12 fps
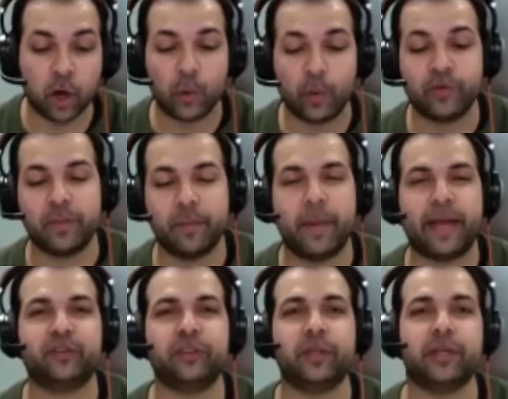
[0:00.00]
what the
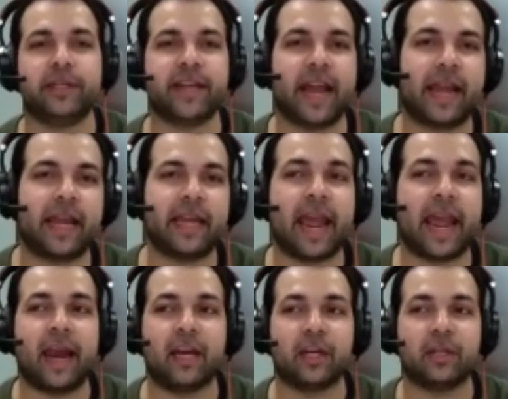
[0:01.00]
best day
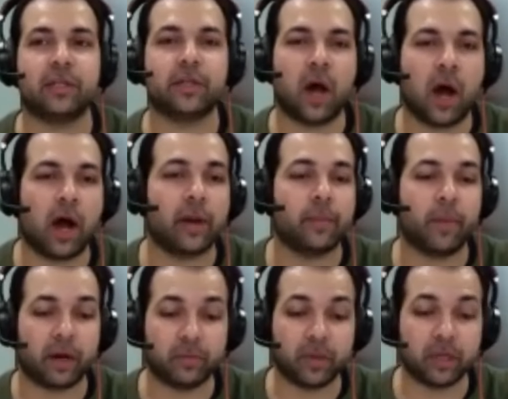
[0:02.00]
and time
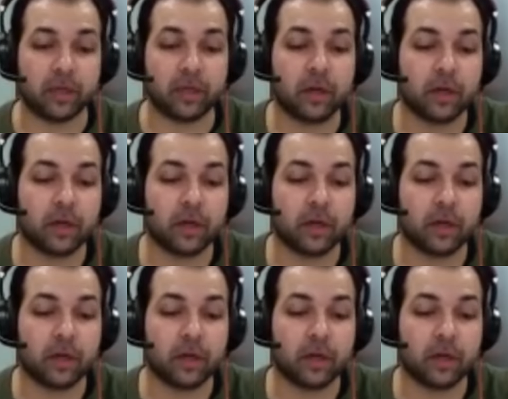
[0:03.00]
might be